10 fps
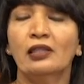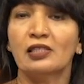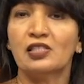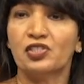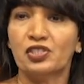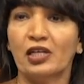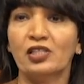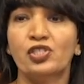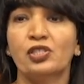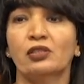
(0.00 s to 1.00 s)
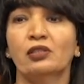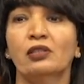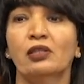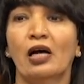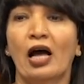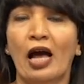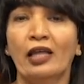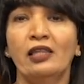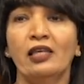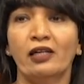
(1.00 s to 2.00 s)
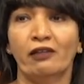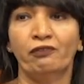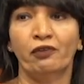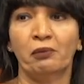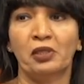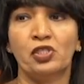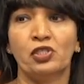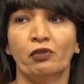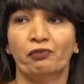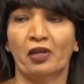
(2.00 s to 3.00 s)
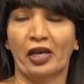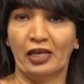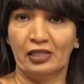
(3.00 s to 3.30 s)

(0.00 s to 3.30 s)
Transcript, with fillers: the structure and the conformation of the